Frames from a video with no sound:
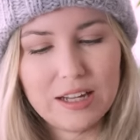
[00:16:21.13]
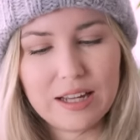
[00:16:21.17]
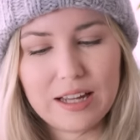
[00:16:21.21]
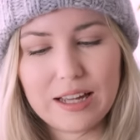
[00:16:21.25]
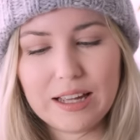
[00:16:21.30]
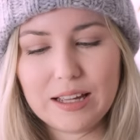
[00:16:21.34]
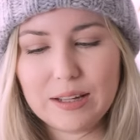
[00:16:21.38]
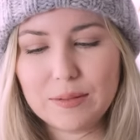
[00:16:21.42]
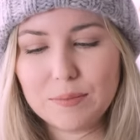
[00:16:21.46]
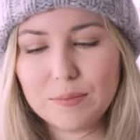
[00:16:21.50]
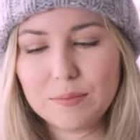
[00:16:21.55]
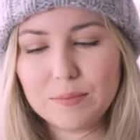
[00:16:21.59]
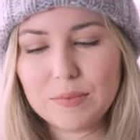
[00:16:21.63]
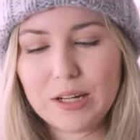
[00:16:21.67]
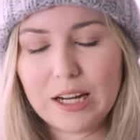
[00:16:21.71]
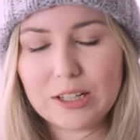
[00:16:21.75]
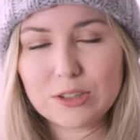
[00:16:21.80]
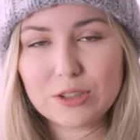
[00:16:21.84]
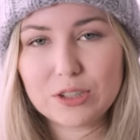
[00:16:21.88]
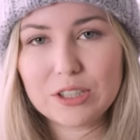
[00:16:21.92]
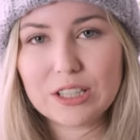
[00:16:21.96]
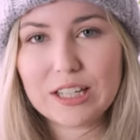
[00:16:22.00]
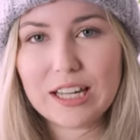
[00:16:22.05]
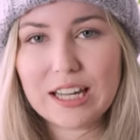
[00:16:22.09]
um,
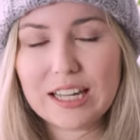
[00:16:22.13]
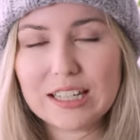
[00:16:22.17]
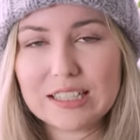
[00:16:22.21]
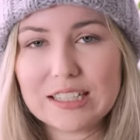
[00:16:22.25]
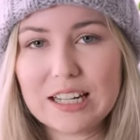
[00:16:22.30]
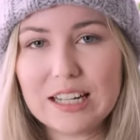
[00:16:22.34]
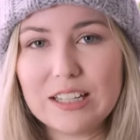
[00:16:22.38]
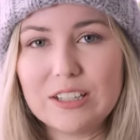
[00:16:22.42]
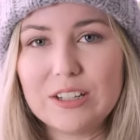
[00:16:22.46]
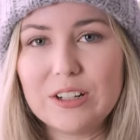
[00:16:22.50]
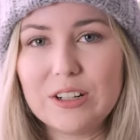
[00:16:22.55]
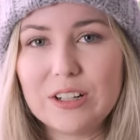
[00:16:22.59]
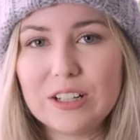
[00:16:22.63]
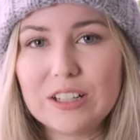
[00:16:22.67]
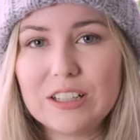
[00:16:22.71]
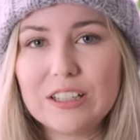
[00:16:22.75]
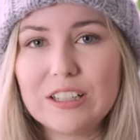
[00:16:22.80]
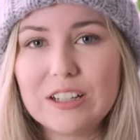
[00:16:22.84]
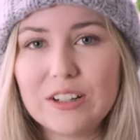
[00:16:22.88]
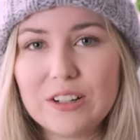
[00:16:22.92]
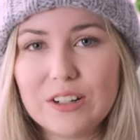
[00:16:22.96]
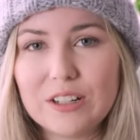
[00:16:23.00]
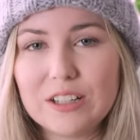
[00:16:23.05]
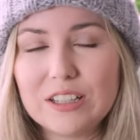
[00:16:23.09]
naturally hand-dyed yarn
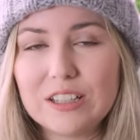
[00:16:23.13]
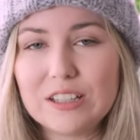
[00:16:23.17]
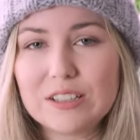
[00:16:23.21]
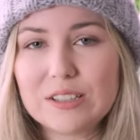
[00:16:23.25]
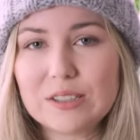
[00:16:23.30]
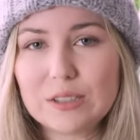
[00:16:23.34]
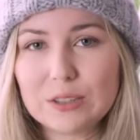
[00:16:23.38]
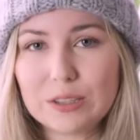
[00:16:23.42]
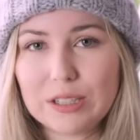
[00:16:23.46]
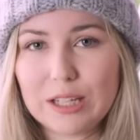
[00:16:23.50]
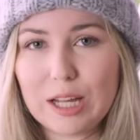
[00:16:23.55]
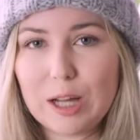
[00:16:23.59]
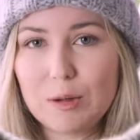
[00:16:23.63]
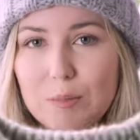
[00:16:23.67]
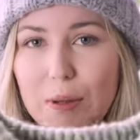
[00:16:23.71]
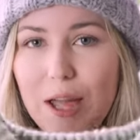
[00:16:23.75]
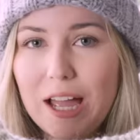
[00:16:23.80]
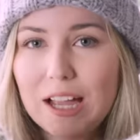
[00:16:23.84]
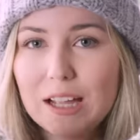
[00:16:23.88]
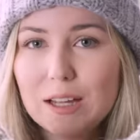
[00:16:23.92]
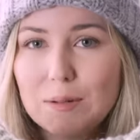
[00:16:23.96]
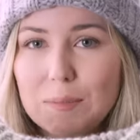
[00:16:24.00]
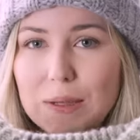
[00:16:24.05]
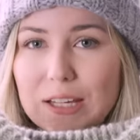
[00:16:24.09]
on a Surrey
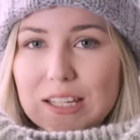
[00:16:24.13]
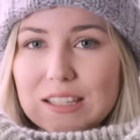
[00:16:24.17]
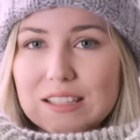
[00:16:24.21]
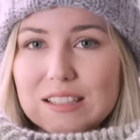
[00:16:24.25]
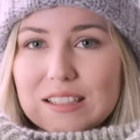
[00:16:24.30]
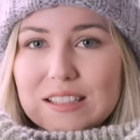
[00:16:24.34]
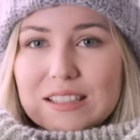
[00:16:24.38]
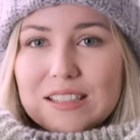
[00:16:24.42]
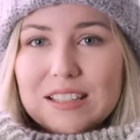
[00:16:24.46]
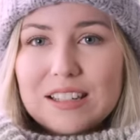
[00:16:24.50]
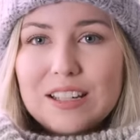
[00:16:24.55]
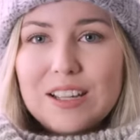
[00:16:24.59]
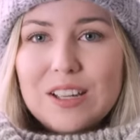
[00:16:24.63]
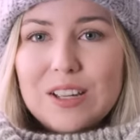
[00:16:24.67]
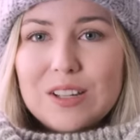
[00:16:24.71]
alpaca base.